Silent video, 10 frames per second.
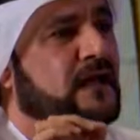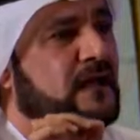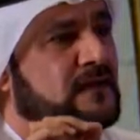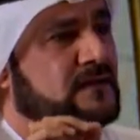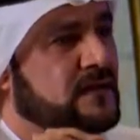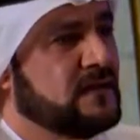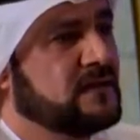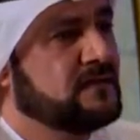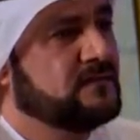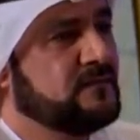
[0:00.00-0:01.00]
And tell
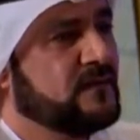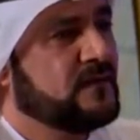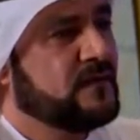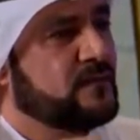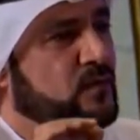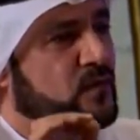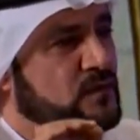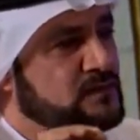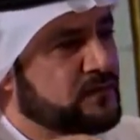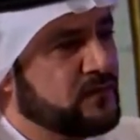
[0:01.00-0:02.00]
them,
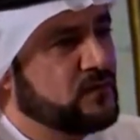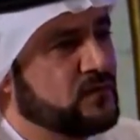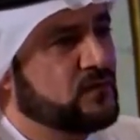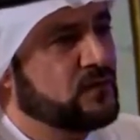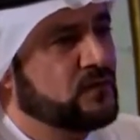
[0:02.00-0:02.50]
because of you,